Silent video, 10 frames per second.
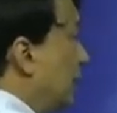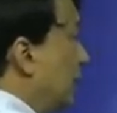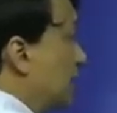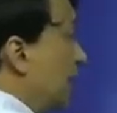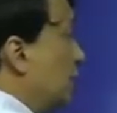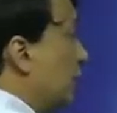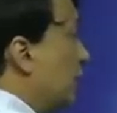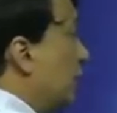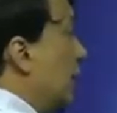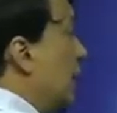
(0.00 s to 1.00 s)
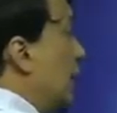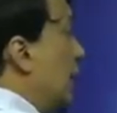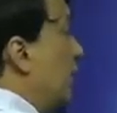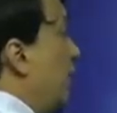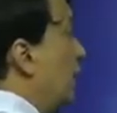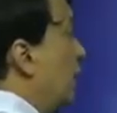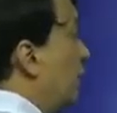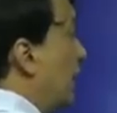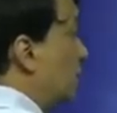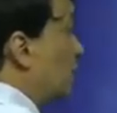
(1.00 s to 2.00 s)
It stands for
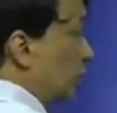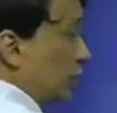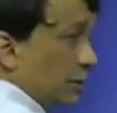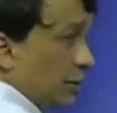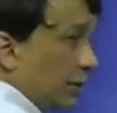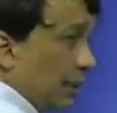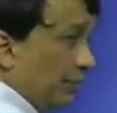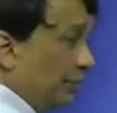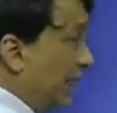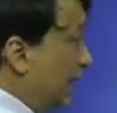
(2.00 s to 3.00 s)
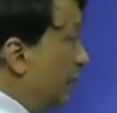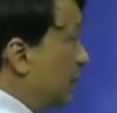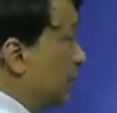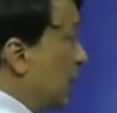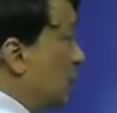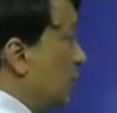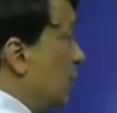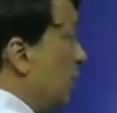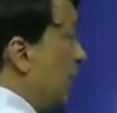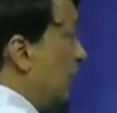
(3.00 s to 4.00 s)
effective lens position. Okay, ELP stands
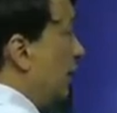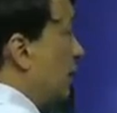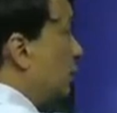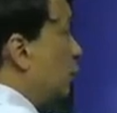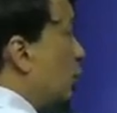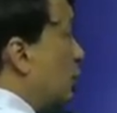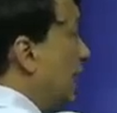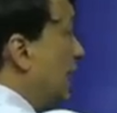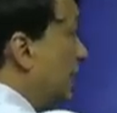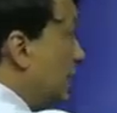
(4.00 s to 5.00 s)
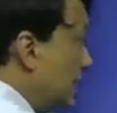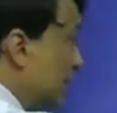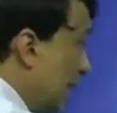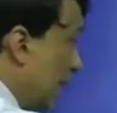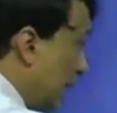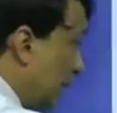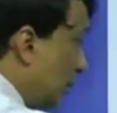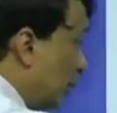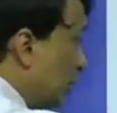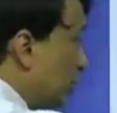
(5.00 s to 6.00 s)
for effective lens position. What is that? This is
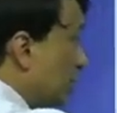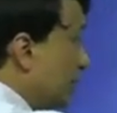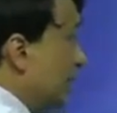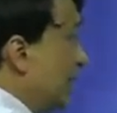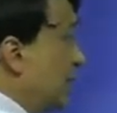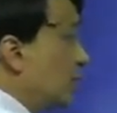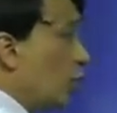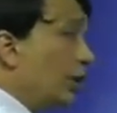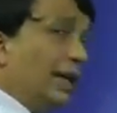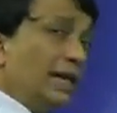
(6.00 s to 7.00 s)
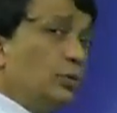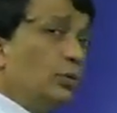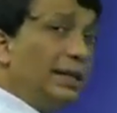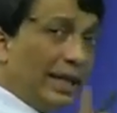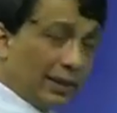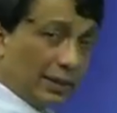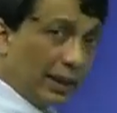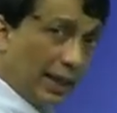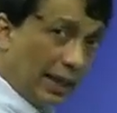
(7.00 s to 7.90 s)
the position the intraocular lens will take.